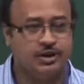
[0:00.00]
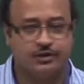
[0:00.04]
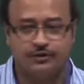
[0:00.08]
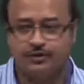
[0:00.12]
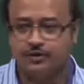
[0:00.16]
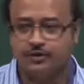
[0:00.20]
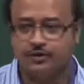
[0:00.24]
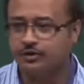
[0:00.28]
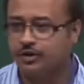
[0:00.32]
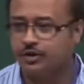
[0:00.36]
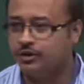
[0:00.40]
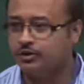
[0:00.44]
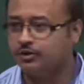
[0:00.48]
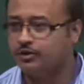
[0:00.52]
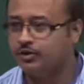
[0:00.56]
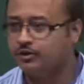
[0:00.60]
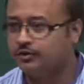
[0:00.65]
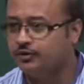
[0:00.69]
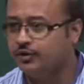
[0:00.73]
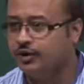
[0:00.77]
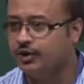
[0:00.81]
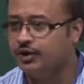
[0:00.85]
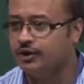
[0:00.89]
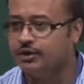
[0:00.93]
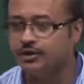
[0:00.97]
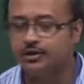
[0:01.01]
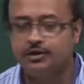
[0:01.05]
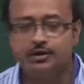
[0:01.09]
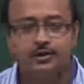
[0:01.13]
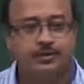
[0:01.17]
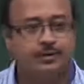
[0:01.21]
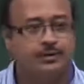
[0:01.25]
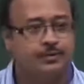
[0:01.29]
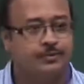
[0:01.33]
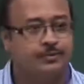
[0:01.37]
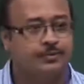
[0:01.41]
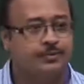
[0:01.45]
if you try to divide it,
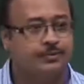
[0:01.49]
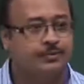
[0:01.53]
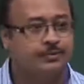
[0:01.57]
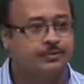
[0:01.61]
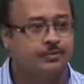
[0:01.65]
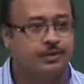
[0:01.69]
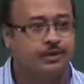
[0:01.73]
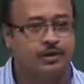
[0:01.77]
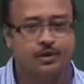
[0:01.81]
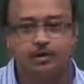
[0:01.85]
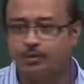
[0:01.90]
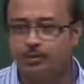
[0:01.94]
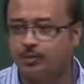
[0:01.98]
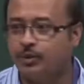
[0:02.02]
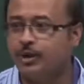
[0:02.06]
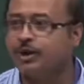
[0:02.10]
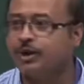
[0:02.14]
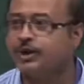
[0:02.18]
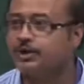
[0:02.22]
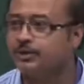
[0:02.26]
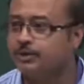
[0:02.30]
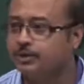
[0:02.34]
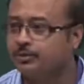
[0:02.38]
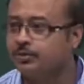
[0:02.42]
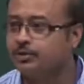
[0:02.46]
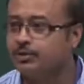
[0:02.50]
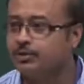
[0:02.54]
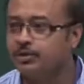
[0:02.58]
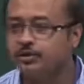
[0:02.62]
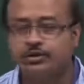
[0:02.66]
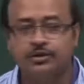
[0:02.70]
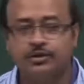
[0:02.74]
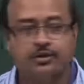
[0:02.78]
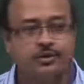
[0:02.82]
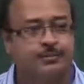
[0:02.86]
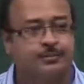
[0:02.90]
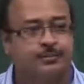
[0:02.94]
break it up rather.